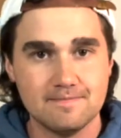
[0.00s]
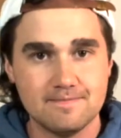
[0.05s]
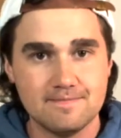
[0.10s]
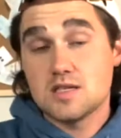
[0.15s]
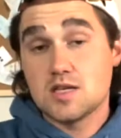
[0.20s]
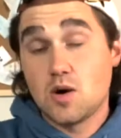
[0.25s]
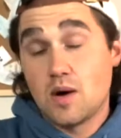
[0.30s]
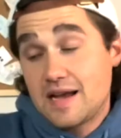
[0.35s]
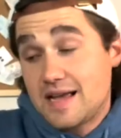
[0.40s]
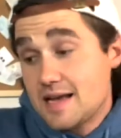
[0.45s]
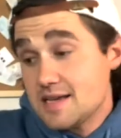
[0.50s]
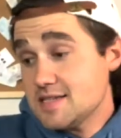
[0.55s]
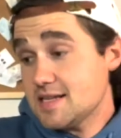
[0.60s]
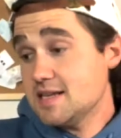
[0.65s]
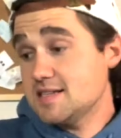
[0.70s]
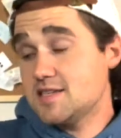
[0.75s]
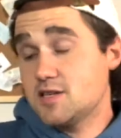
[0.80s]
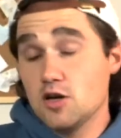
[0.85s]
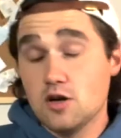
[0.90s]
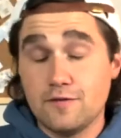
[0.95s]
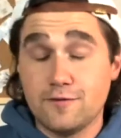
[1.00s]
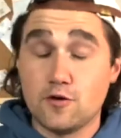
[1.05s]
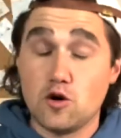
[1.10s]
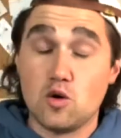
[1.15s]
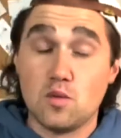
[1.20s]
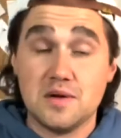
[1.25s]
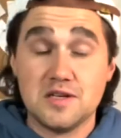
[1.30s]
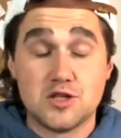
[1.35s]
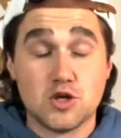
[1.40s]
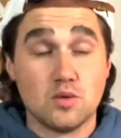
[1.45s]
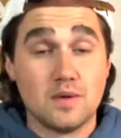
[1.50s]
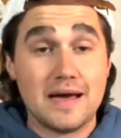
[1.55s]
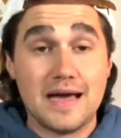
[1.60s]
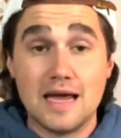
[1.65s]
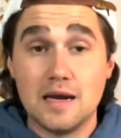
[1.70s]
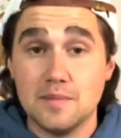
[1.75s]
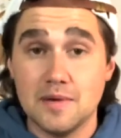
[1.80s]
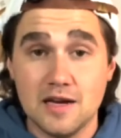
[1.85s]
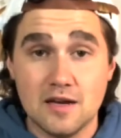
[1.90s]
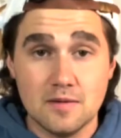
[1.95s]
So I guess that's good for original
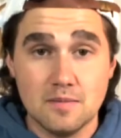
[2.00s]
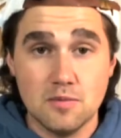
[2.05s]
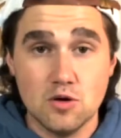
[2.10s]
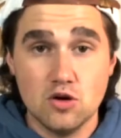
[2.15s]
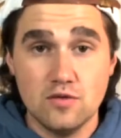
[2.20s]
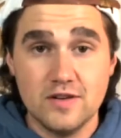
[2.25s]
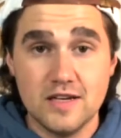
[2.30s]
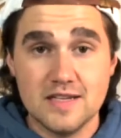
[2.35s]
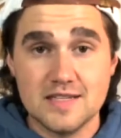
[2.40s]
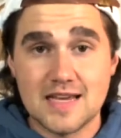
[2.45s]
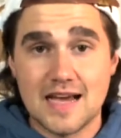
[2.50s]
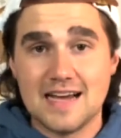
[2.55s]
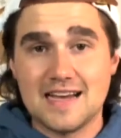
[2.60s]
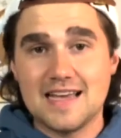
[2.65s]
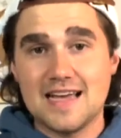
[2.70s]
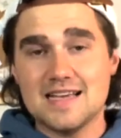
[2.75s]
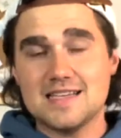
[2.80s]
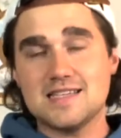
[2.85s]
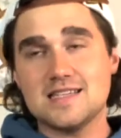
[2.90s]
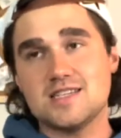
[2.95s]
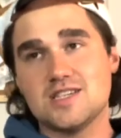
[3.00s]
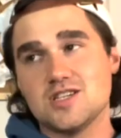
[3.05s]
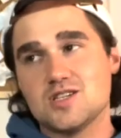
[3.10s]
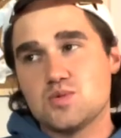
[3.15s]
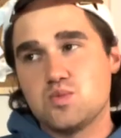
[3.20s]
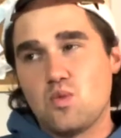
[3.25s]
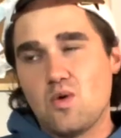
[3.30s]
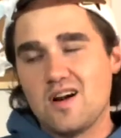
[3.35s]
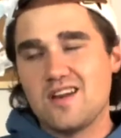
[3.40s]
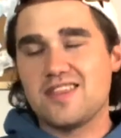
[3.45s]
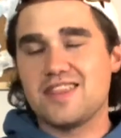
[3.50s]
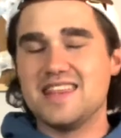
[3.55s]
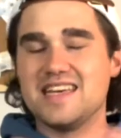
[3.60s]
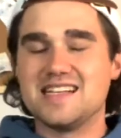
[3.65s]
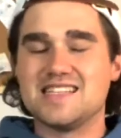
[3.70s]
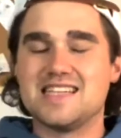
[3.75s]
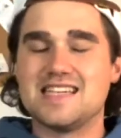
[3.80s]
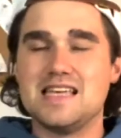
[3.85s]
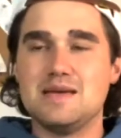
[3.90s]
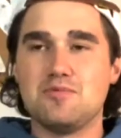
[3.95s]
animated movies. I guess just one thing
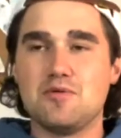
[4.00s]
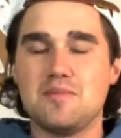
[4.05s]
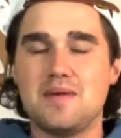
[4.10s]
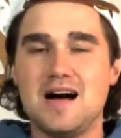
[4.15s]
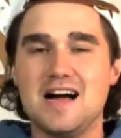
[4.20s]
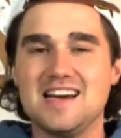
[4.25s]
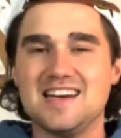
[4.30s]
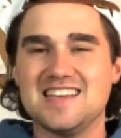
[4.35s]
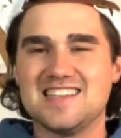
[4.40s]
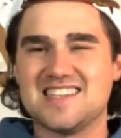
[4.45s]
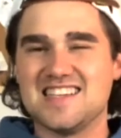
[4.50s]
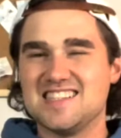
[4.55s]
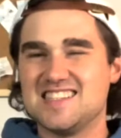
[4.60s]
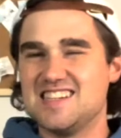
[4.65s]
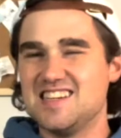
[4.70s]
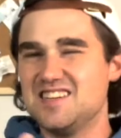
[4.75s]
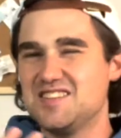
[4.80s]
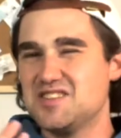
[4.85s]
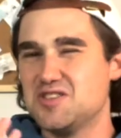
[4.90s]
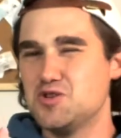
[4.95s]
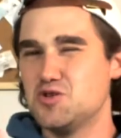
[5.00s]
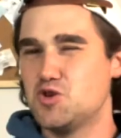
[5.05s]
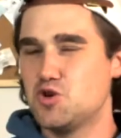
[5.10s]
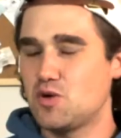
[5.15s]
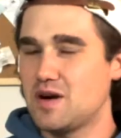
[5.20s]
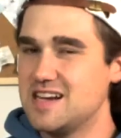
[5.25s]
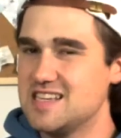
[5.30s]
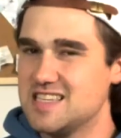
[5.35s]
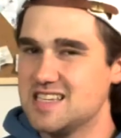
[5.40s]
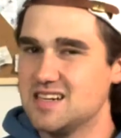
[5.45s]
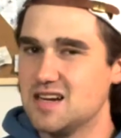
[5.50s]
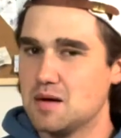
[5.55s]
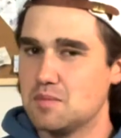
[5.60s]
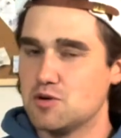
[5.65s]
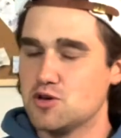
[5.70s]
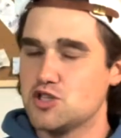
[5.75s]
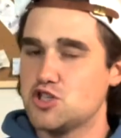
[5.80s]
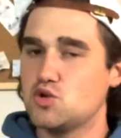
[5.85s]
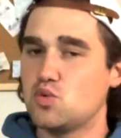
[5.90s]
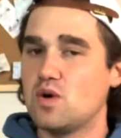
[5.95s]
to keep in mind is didn't do crazy
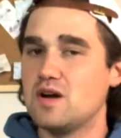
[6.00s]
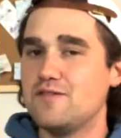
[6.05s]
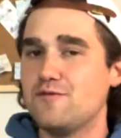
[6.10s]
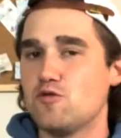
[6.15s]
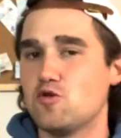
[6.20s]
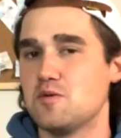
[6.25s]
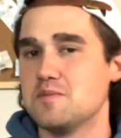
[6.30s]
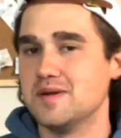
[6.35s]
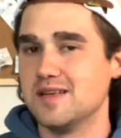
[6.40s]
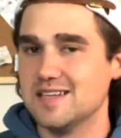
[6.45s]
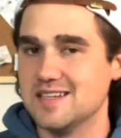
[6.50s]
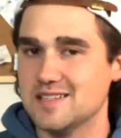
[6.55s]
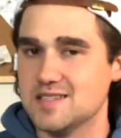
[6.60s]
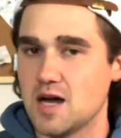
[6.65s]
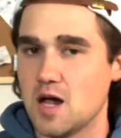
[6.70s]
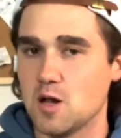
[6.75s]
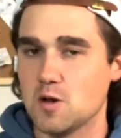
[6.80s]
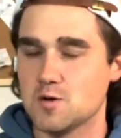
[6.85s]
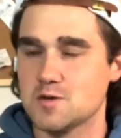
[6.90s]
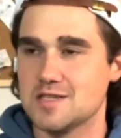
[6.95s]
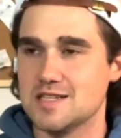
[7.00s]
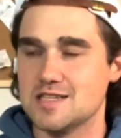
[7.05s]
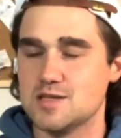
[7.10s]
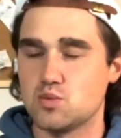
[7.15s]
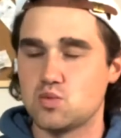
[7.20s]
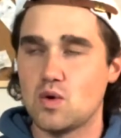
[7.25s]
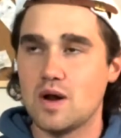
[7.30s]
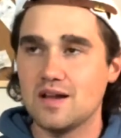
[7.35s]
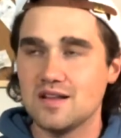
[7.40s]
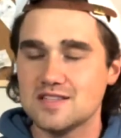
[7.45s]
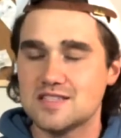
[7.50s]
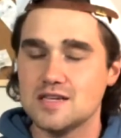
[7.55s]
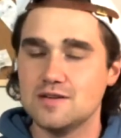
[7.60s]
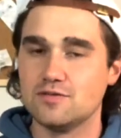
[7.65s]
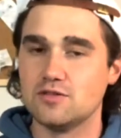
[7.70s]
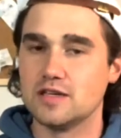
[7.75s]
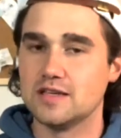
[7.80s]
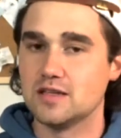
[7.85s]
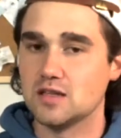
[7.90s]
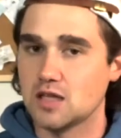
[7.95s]
numbers. $24 million is
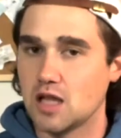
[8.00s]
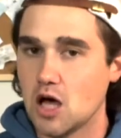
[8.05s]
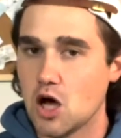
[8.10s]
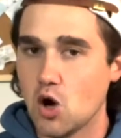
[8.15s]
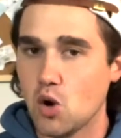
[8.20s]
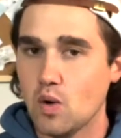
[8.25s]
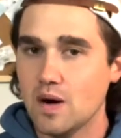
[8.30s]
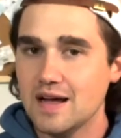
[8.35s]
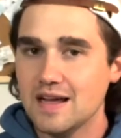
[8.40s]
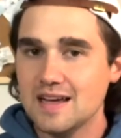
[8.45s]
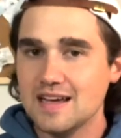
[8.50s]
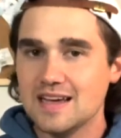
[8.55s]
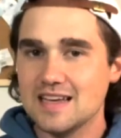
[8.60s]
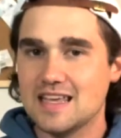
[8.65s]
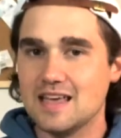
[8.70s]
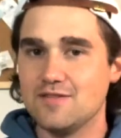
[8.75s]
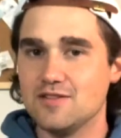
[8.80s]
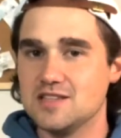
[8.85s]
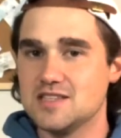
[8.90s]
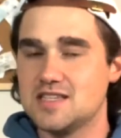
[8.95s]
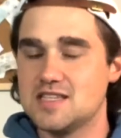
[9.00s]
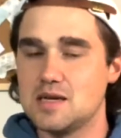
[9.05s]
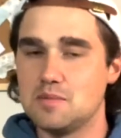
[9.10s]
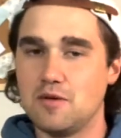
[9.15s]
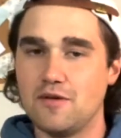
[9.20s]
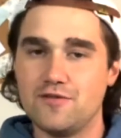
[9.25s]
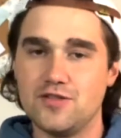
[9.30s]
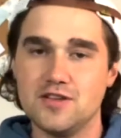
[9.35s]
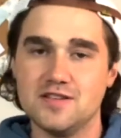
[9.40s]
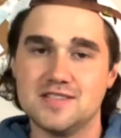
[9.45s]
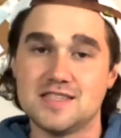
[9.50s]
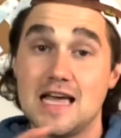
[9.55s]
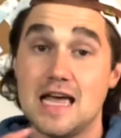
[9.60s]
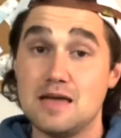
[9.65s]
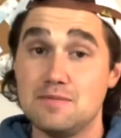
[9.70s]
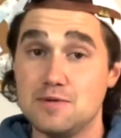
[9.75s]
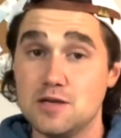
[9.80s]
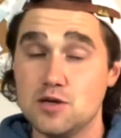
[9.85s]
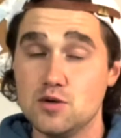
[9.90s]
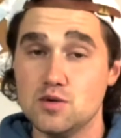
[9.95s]
relatively low given some of the
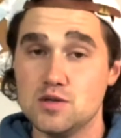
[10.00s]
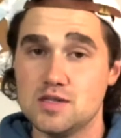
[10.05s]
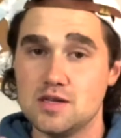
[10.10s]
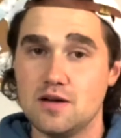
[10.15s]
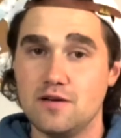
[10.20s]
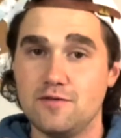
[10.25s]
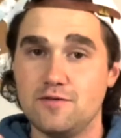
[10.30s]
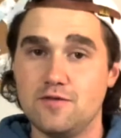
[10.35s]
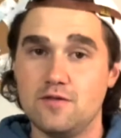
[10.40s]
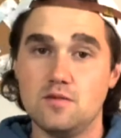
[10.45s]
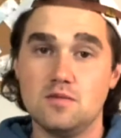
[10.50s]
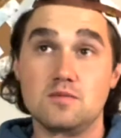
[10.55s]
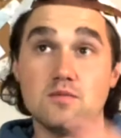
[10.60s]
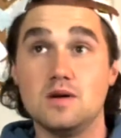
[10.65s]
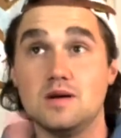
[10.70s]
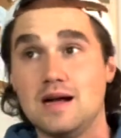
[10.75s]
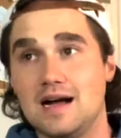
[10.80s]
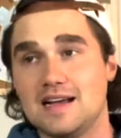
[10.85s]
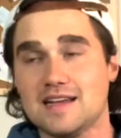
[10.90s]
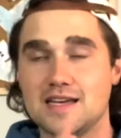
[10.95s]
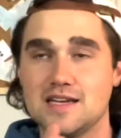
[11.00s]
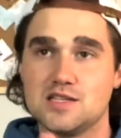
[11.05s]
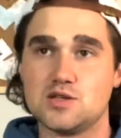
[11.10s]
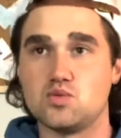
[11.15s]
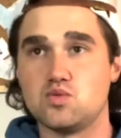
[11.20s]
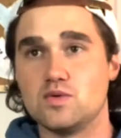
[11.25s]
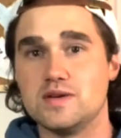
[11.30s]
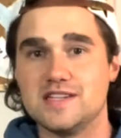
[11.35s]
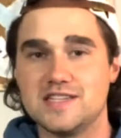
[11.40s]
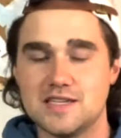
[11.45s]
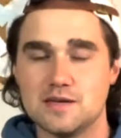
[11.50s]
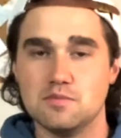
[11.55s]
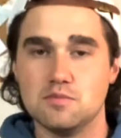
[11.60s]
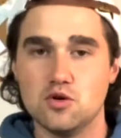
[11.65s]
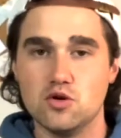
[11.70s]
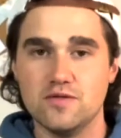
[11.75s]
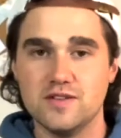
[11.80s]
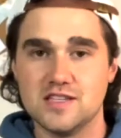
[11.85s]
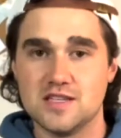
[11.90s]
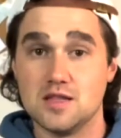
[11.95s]
debuts of recent
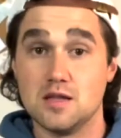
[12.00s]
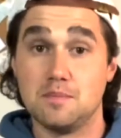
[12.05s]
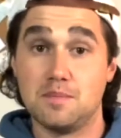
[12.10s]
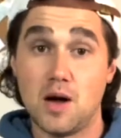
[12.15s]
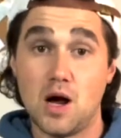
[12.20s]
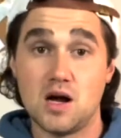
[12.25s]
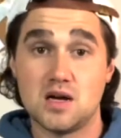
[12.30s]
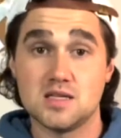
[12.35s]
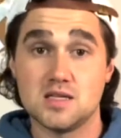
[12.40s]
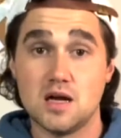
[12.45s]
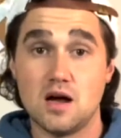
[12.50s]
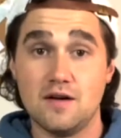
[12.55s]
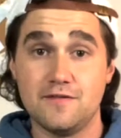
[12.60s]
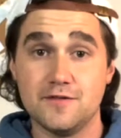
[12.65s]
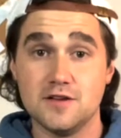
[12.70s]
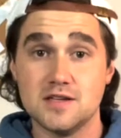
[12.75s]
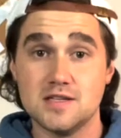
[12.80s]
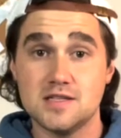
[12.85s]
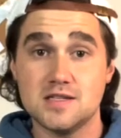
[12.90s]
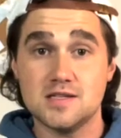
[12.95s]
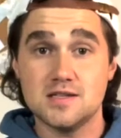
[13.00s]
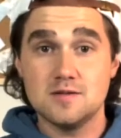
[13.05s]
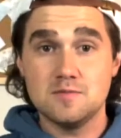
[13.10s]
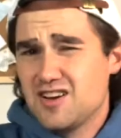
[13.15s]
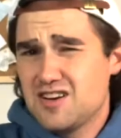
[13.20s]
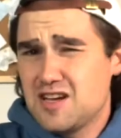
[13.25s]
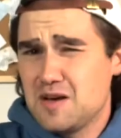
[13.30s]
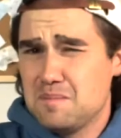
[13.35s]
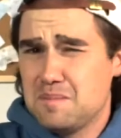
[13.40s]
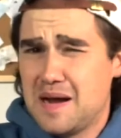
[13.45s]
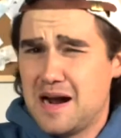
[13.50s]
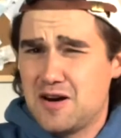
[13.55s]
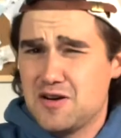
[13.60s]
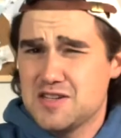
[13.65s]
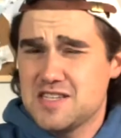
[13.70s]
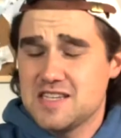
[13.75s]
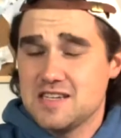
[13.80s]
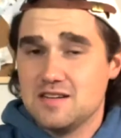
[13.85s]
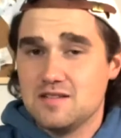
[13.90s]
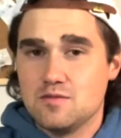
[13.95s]
movies in the box office. Good
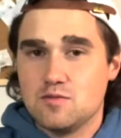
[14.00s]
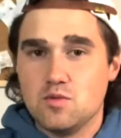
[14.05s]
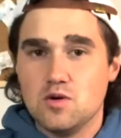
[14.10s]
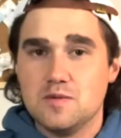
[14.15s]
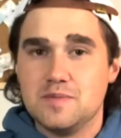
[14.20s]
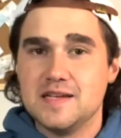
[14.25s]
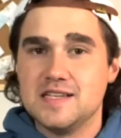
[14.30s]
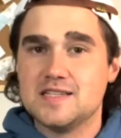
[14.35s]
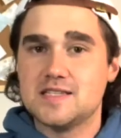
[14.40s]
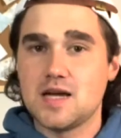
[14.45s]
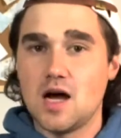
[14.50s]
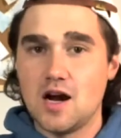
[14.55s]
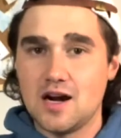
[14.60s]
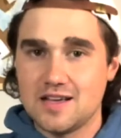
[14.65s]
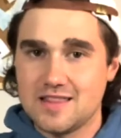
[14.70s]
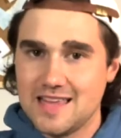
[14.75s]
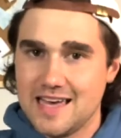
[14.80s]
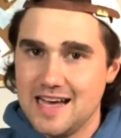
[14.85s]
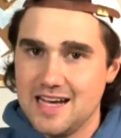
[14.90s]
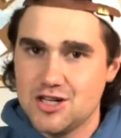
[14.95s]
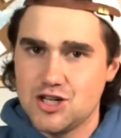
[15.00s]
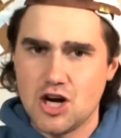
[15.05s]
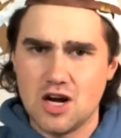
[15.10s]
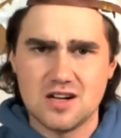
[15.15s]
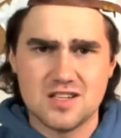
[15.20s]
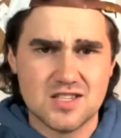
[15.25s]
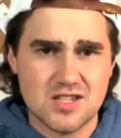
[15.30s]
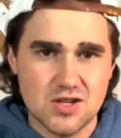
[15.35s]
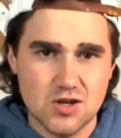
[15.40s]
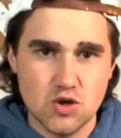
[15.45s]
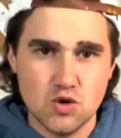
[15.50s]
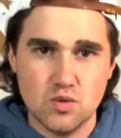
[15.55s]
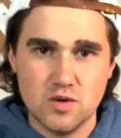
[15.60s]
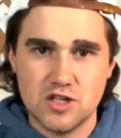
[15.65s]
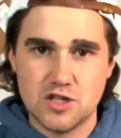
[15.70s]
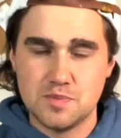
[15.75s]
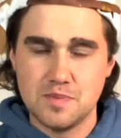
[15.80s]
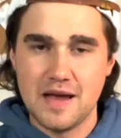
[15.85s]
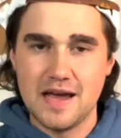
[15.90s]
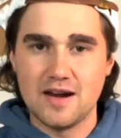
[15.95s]
comparison would be Sonic the Hedgehog 2,
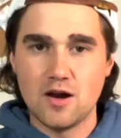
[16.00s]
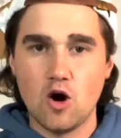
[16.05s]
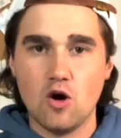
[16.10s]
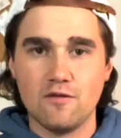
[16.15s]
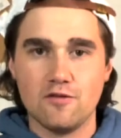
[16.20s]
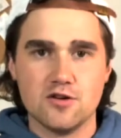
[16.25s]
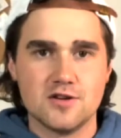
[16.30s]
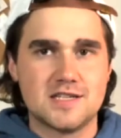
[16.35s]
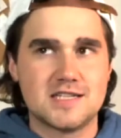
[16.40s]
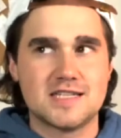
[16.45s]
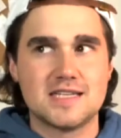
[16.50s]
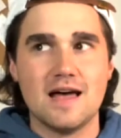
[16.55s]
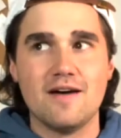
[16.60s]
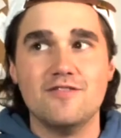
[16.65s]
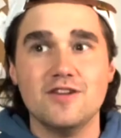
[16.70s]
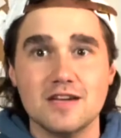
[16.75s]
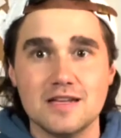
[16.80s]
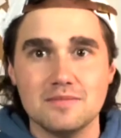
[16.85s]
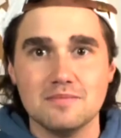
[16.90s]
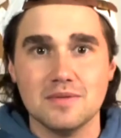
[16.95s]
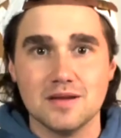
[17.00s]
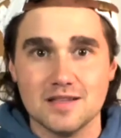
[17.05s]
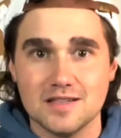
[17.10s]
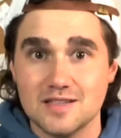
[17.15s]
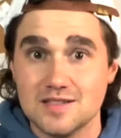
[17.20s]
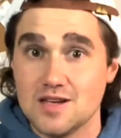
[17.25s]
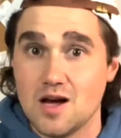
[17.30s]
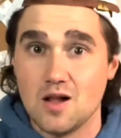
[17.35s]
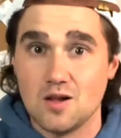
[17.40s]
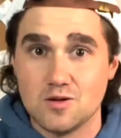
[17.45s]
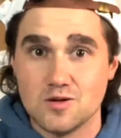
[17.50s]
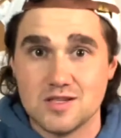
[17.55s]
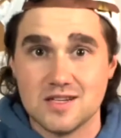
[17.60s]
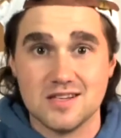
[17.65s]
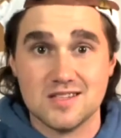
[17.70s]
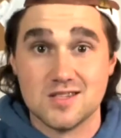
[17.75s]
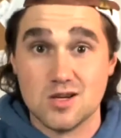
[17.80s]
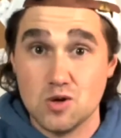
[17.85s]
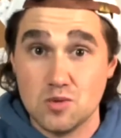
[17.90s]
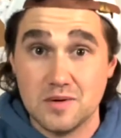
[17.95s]
which made over $70 million in
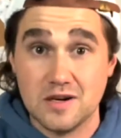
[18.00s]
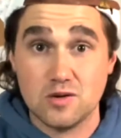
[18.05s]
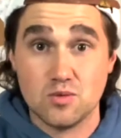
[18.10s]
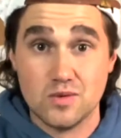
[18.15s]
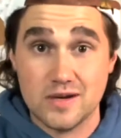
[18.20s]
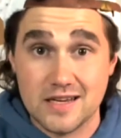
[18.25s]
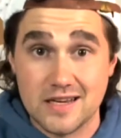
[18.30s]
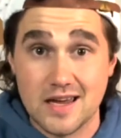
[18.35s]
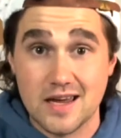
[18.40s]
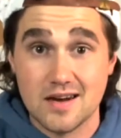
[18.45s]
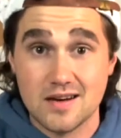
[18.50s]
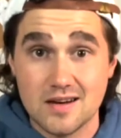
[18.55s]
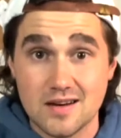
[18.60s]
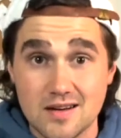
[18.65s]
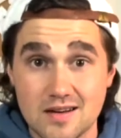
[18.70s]
its opening weekend.